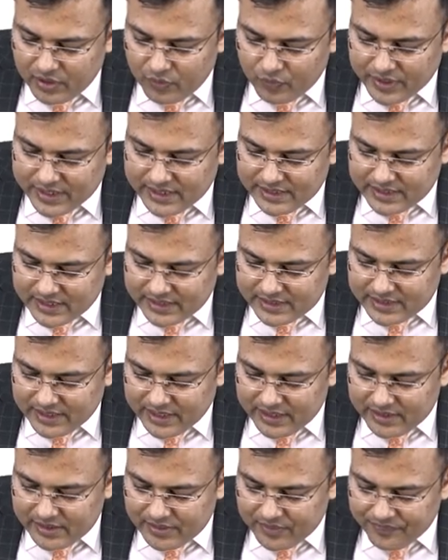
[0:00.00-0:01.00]
What is the
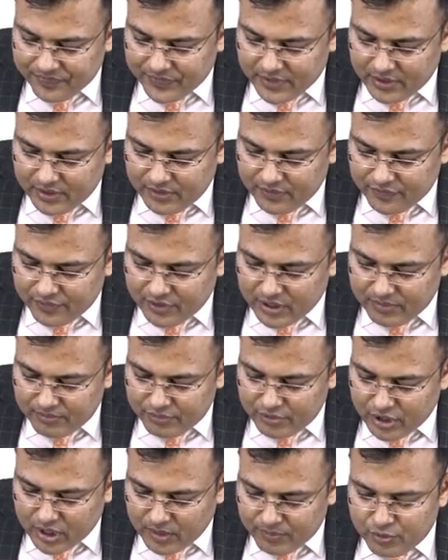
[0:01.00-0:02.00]
extent?
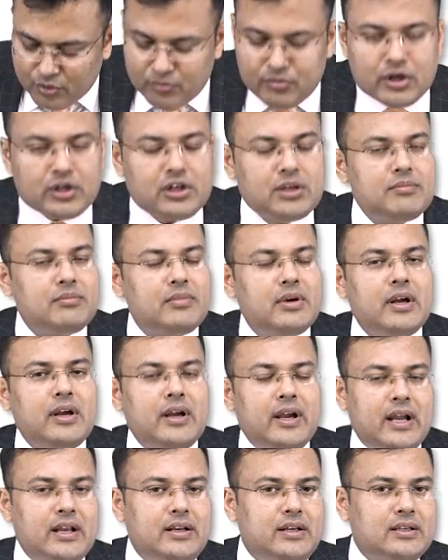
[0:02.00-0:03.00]
From top to bottom,
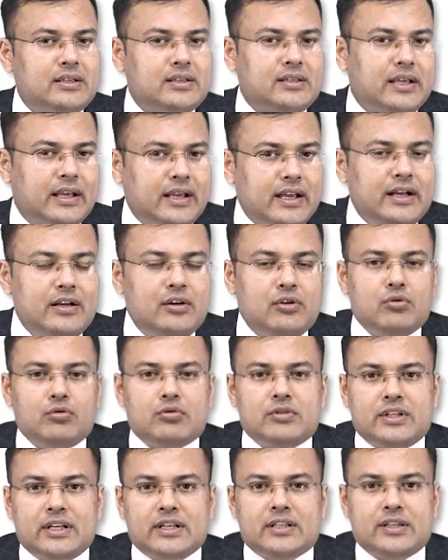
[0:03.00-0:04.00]
it is second to
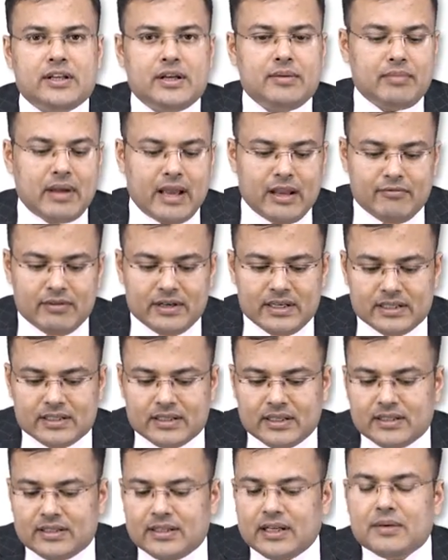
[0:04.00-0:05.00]
sixth rib, and we
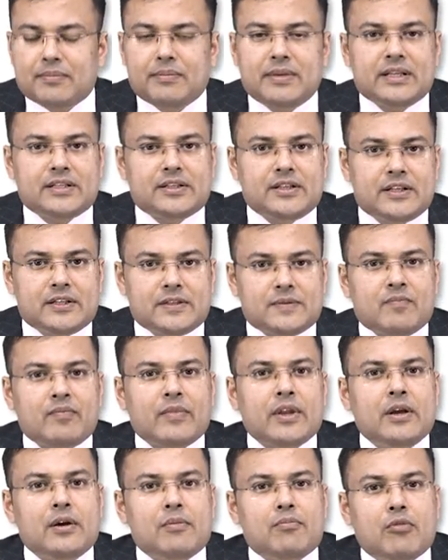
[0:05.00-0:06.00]
discussed that breast is
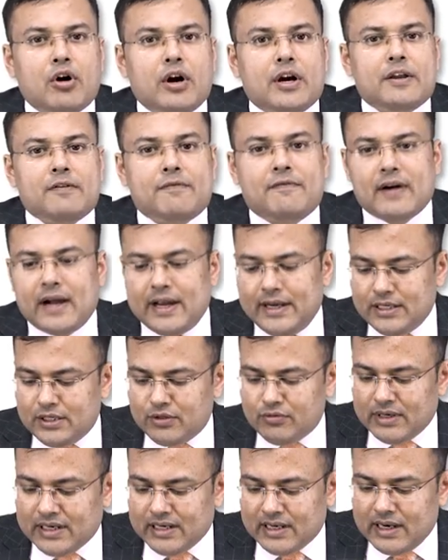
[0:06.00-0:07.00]
modified
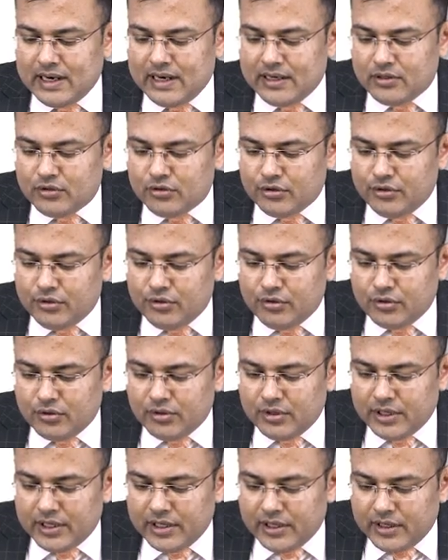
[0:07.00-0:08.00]
sweat gland. So you
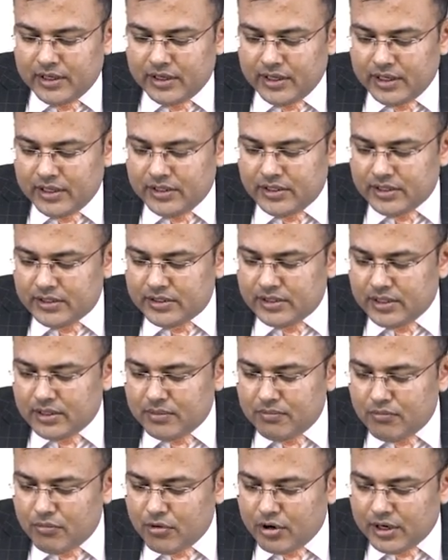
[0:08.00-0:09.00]
know it is the
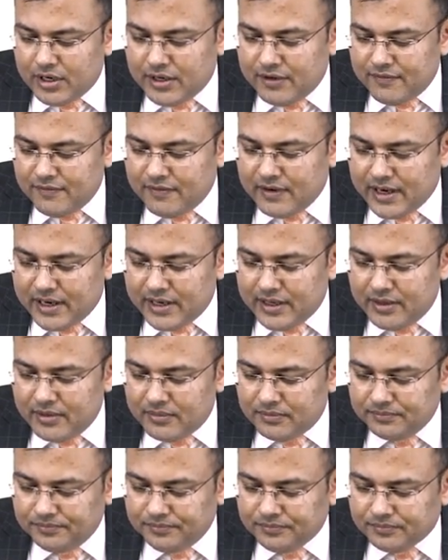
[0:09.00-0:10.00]
modified.